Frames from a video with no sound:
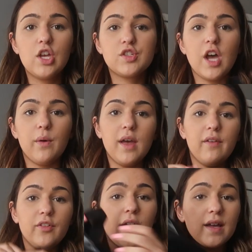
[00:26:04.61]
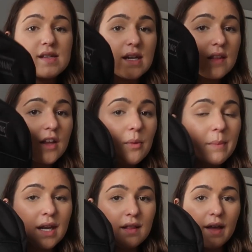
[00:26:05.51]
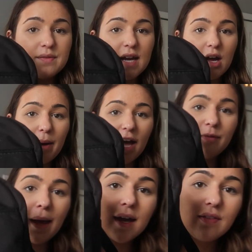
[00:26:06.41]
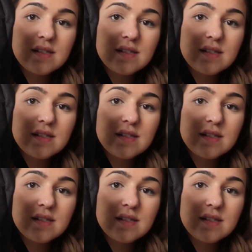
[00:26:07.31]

So if you guys need a little mini lifestyle backpack,